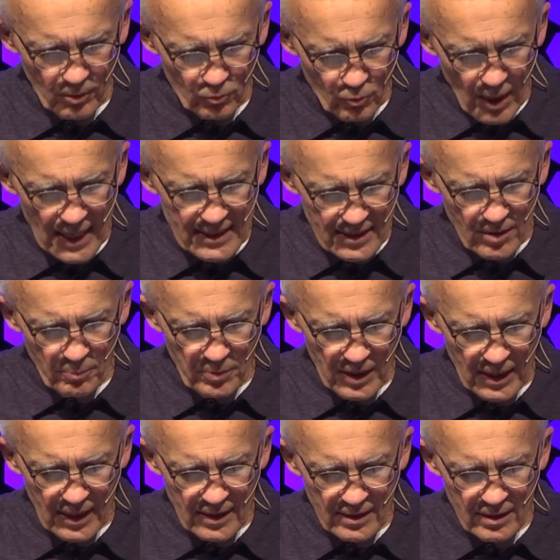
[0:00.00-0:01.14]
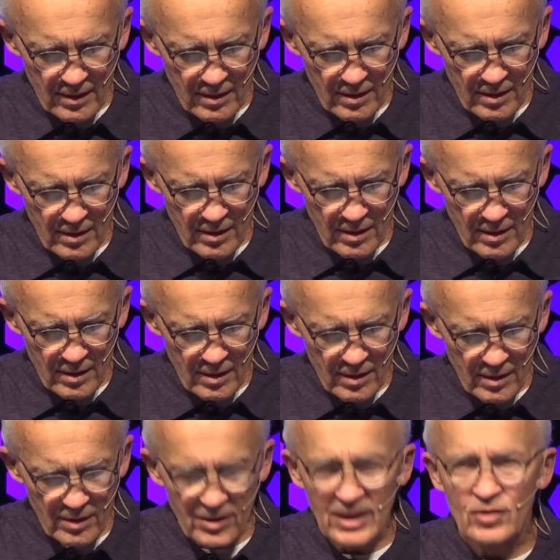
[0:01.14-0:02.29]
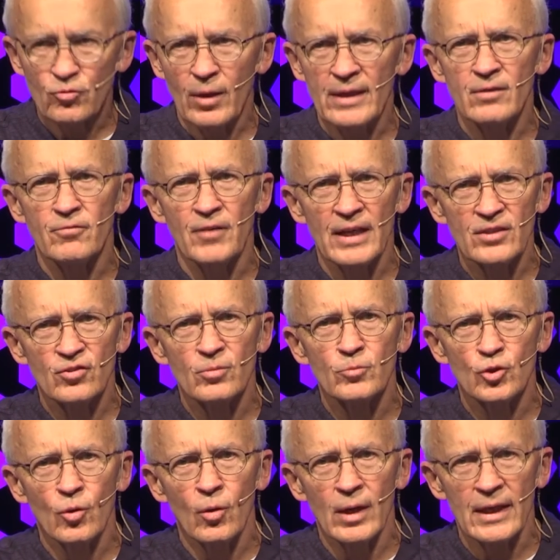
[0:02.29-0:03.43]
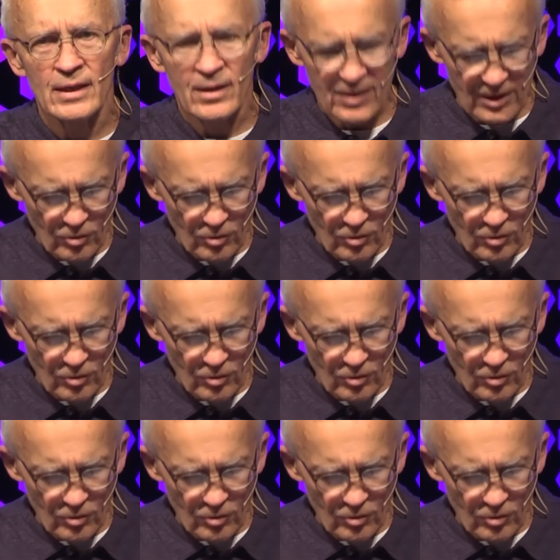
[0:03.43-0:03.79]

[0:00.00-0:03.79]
But right in the pain, they tried to find some joy.